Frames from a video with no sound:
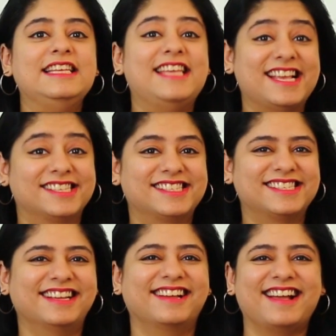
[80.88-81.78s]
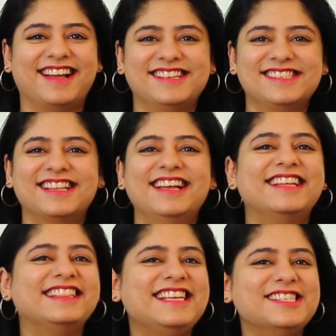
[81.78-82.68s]
Yes, guys,
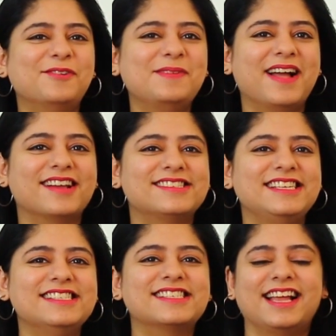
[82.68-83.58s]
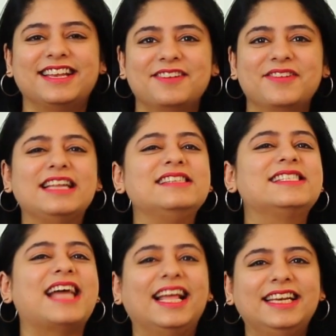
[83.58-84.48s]
these old magazines can give an
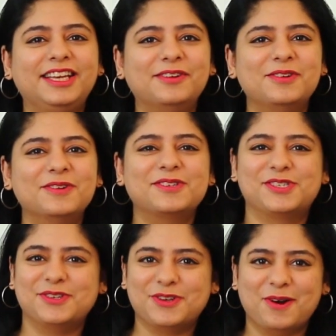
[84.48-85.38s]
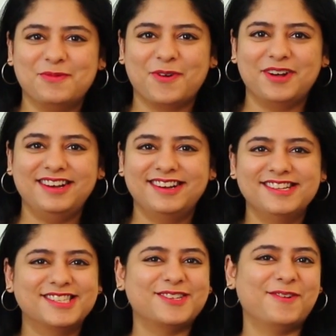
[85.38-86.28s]
entirely new look to your wall.
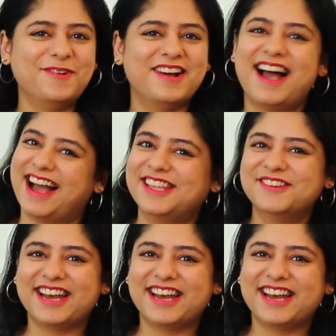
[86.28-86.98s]
So, are you